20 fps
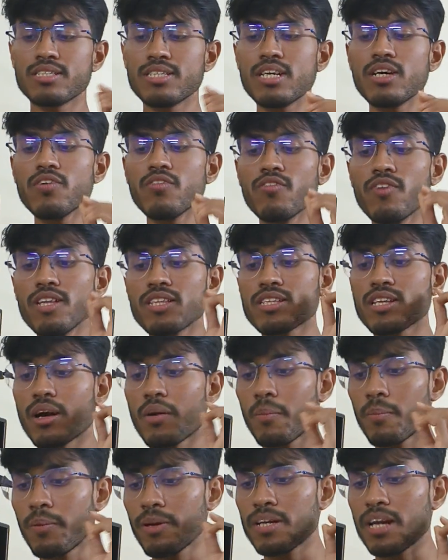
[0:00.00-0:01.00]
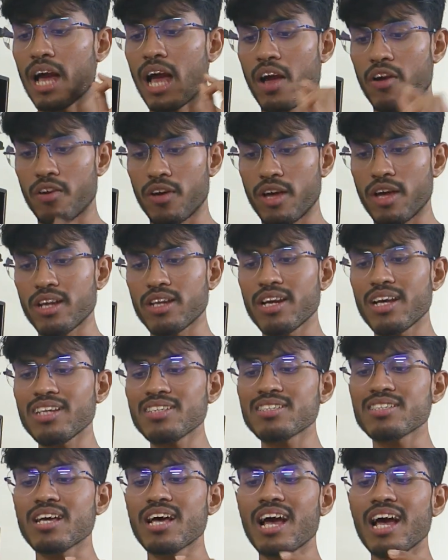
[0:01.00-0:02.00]
with complete awareness,
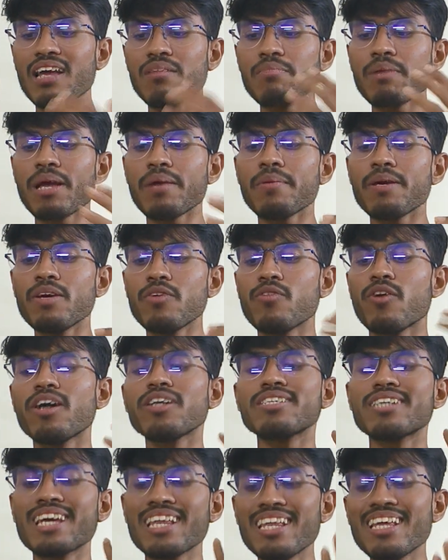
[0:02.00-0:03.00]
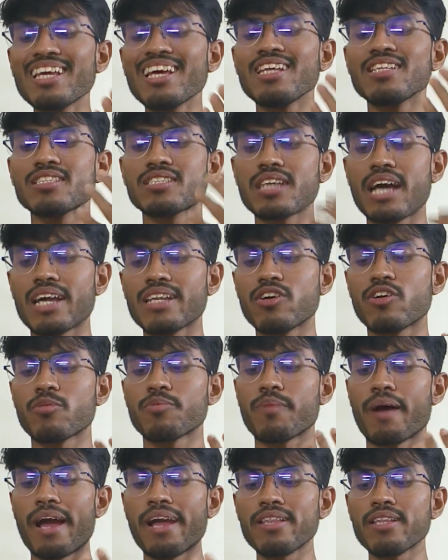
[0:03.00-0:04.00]
and maybe you are telling inside your
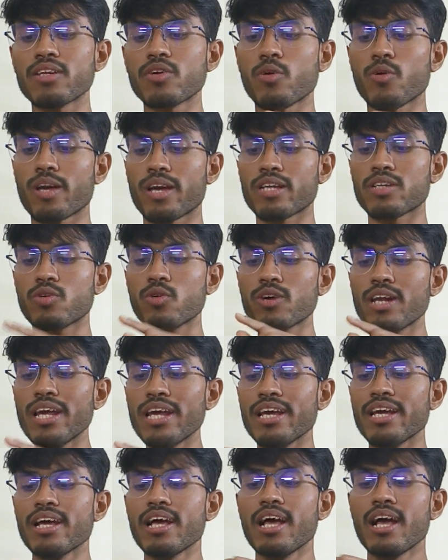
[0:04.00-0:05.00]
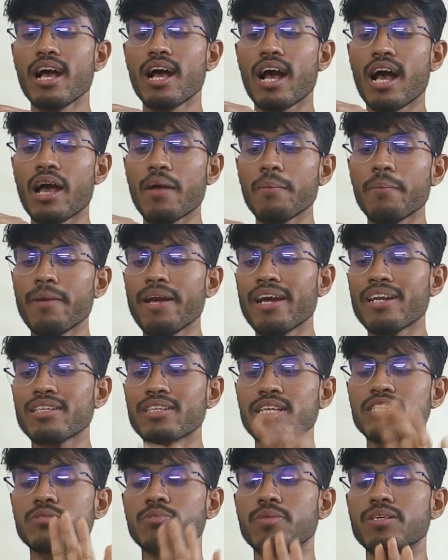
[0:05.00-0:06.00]
mind that, okay, today I made this
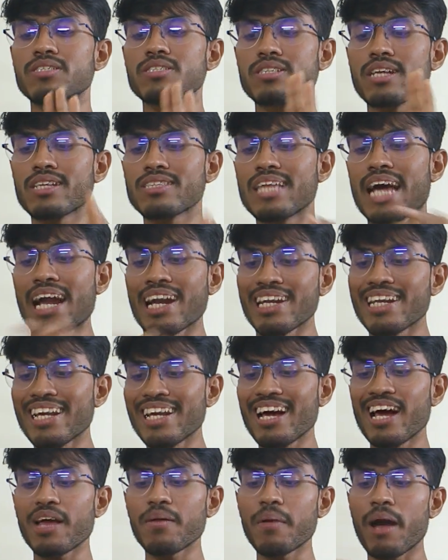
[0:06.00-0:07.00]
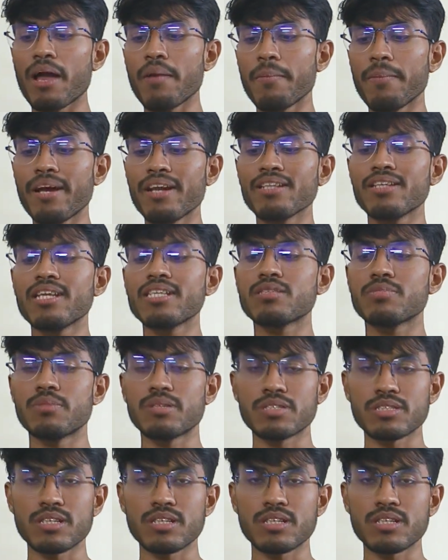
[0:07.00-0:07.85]
mistake, that day I made this mistake.